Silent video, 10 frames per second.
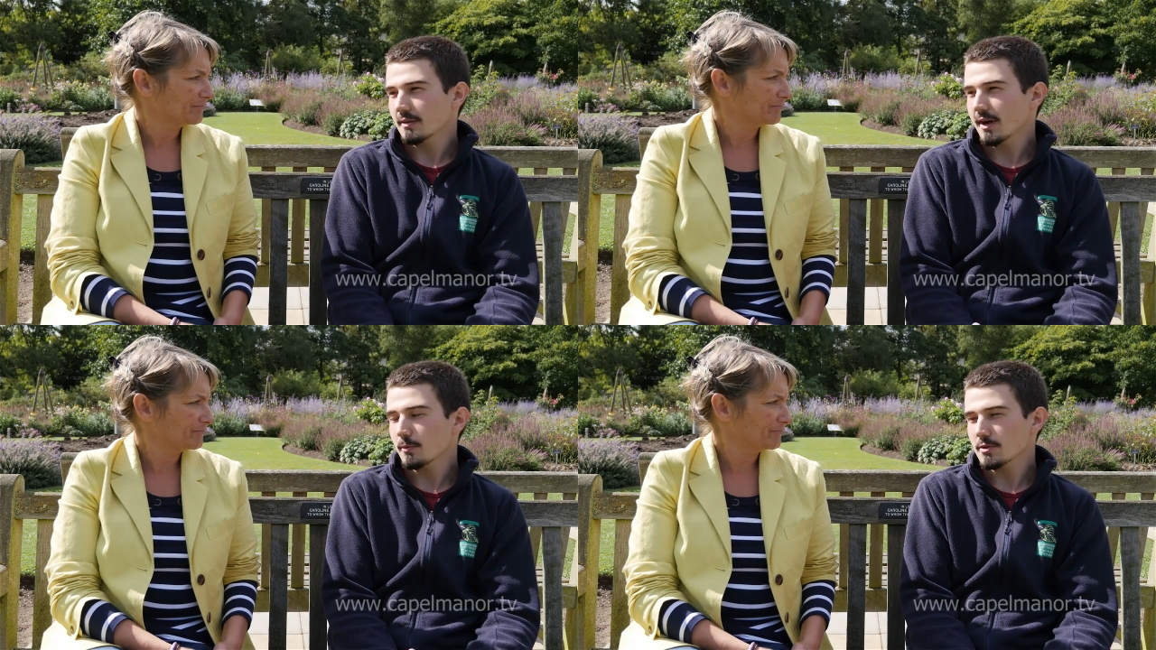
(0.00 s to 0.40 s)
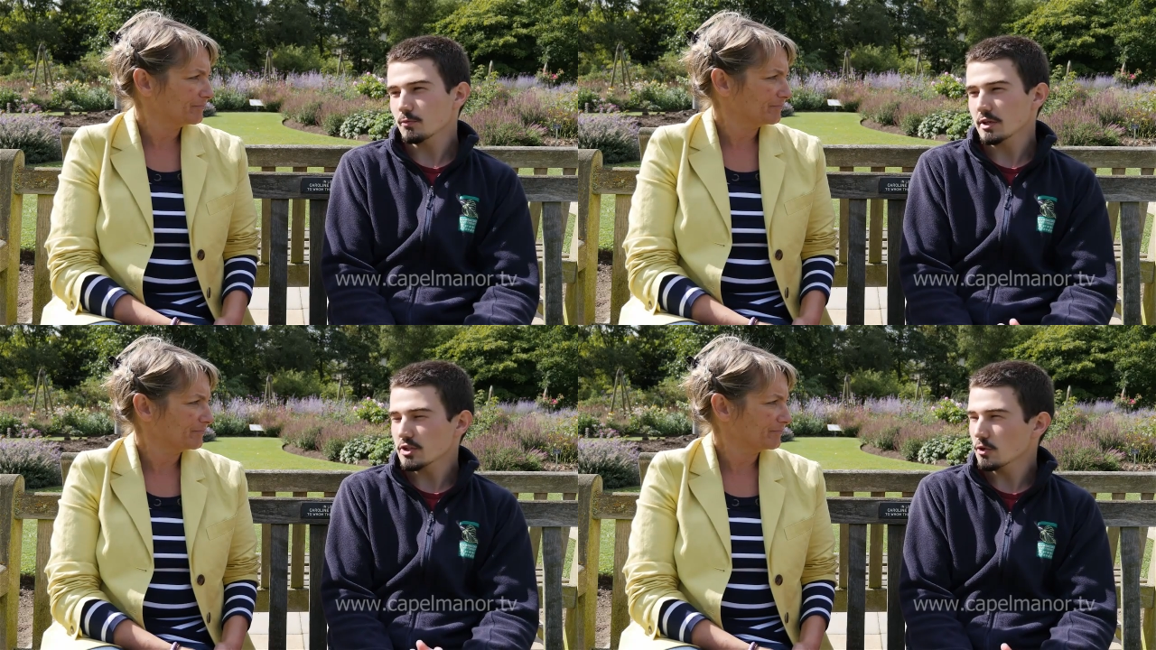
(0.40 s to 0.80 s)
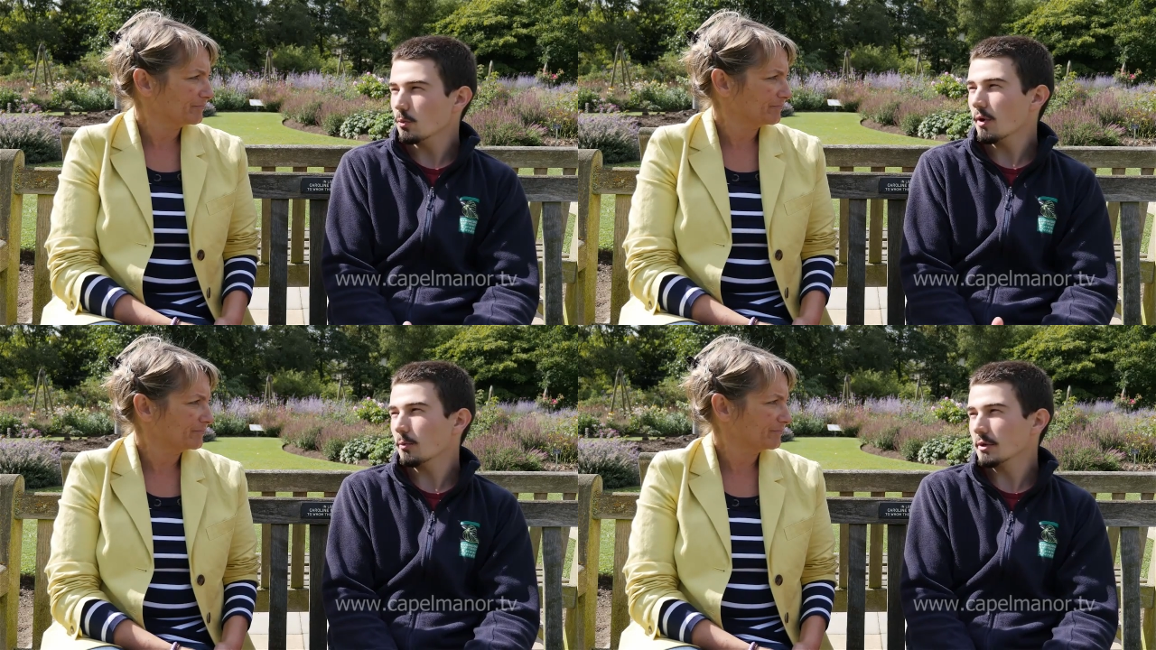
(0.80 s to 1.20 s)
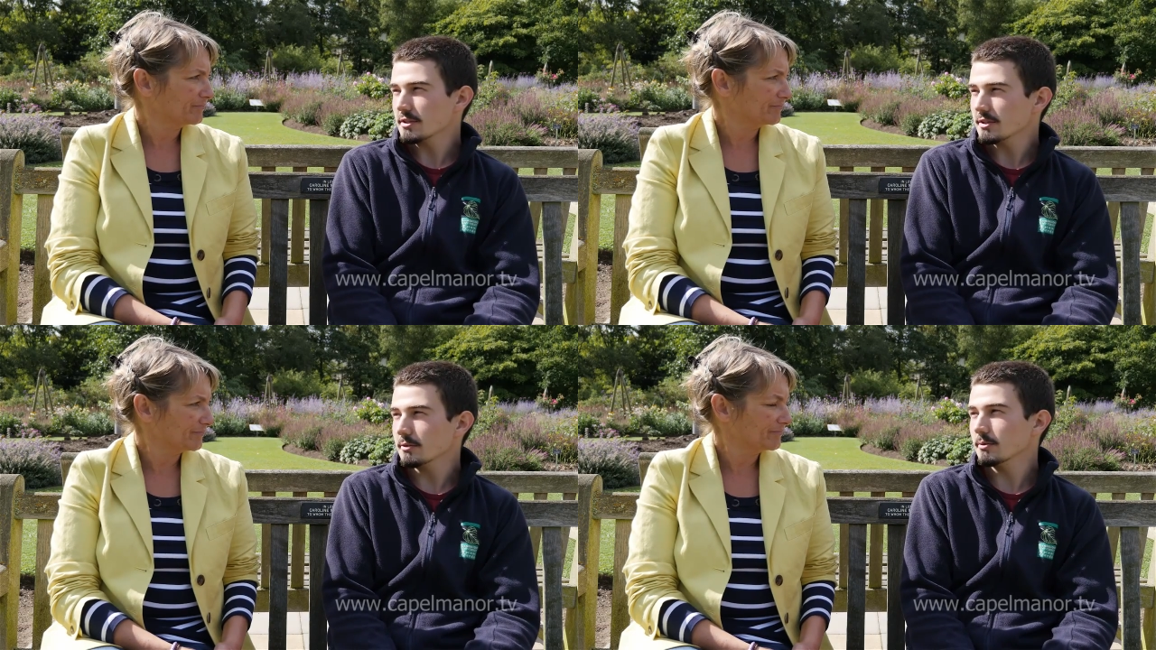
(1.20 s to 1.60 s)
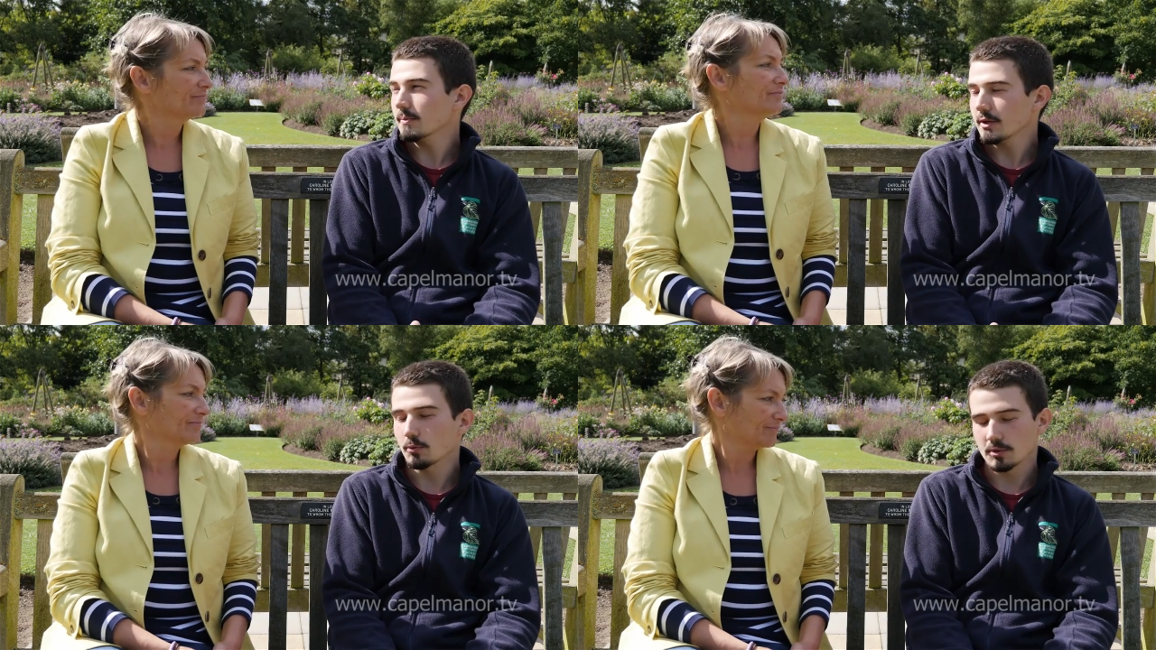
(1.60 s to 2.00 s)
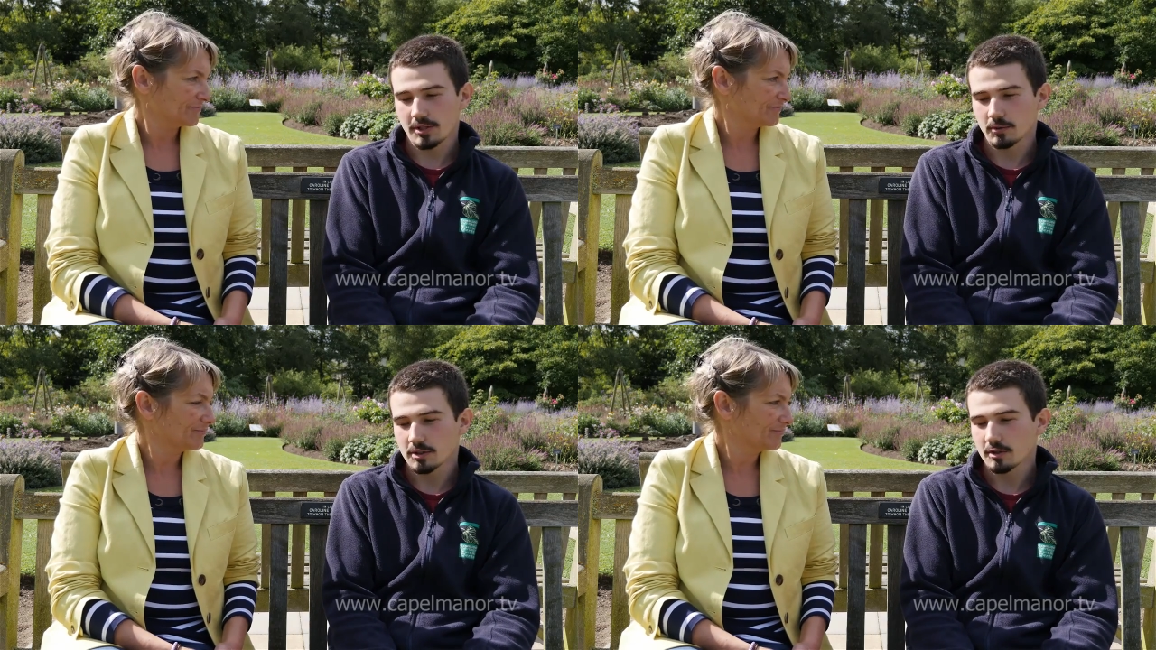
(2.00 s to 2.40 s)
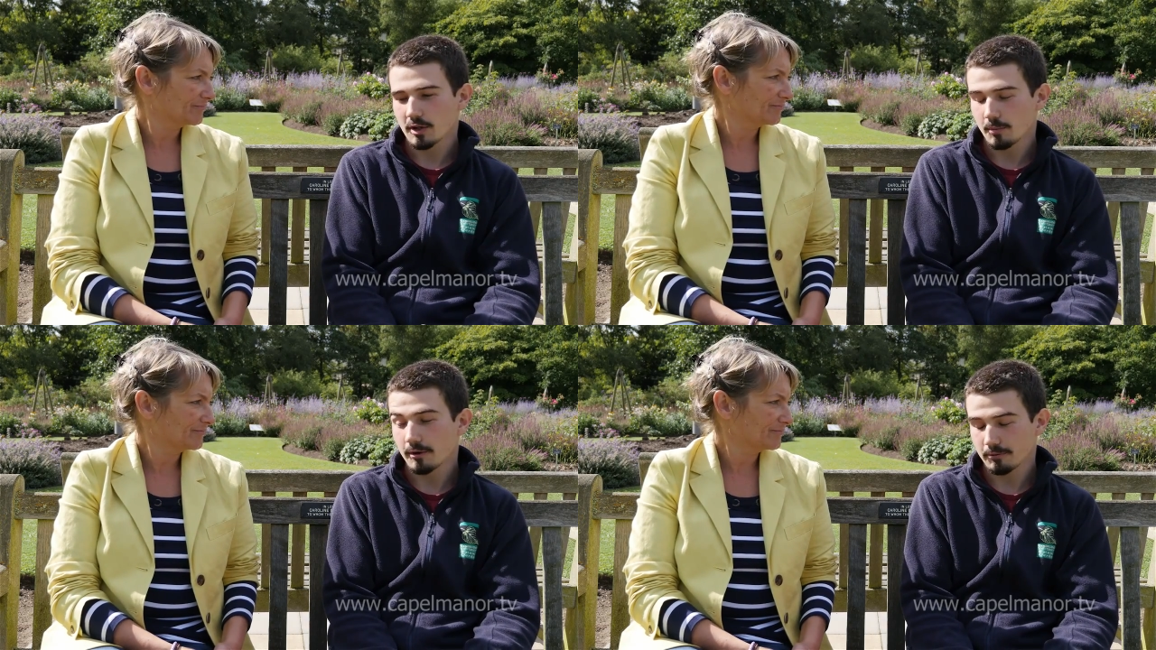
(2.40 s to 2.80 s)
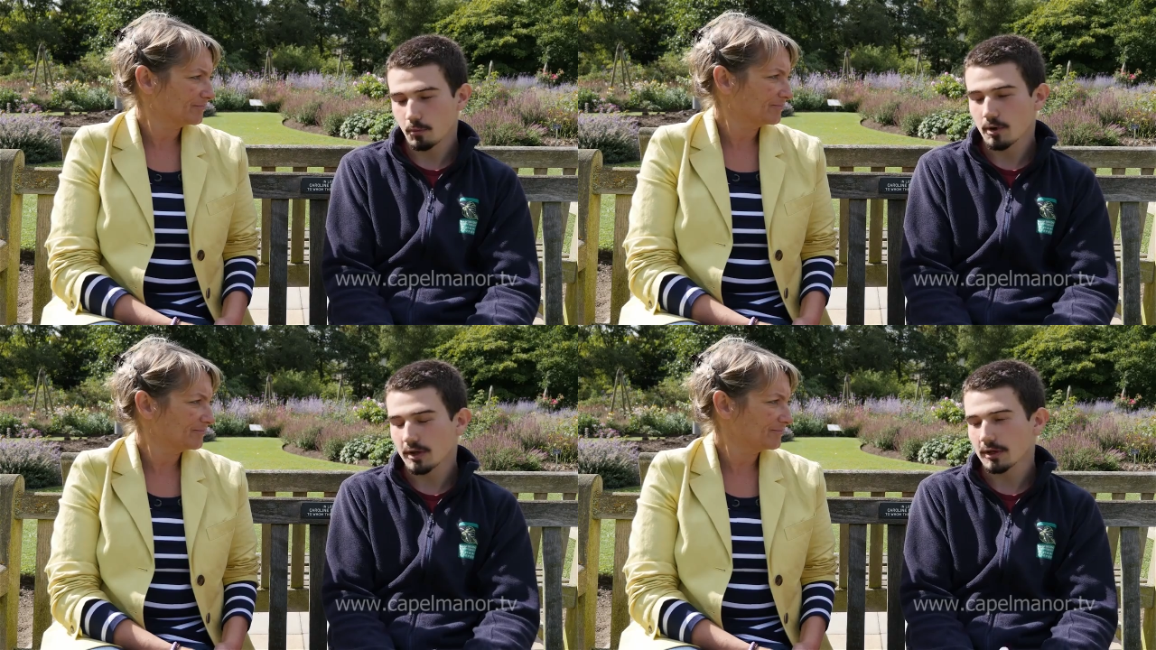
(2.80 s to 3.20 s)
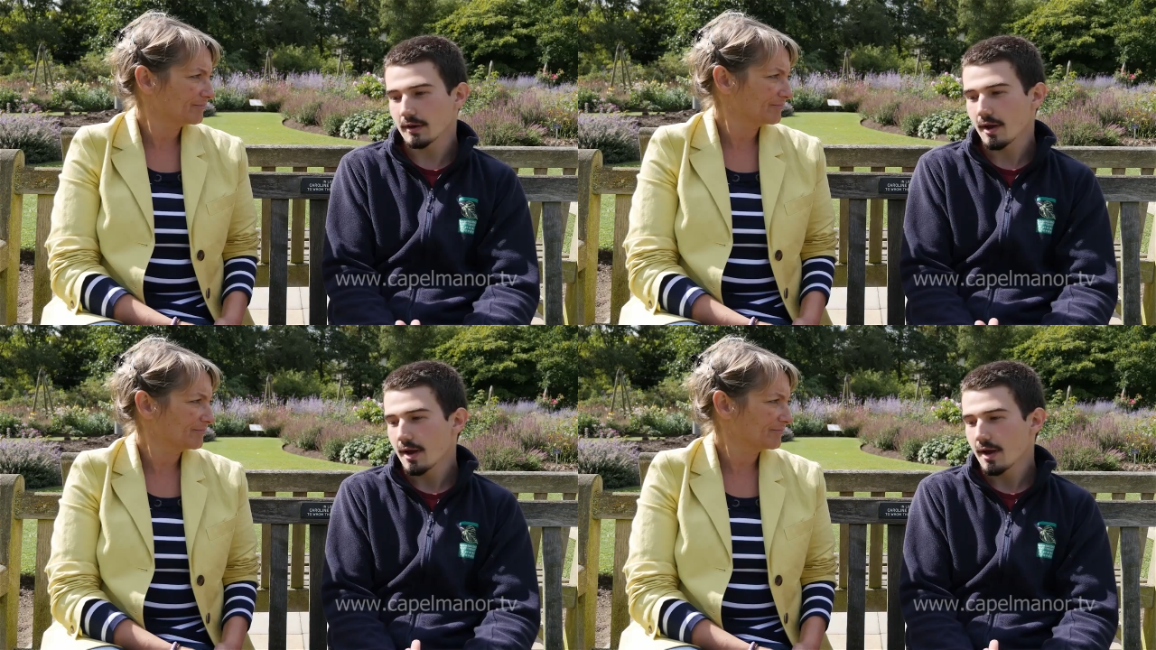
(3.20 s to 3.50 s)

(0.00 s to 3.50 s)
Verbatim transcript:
Speaker 1: I wasn't really sure what I wanted to do in horticulture apart from working it.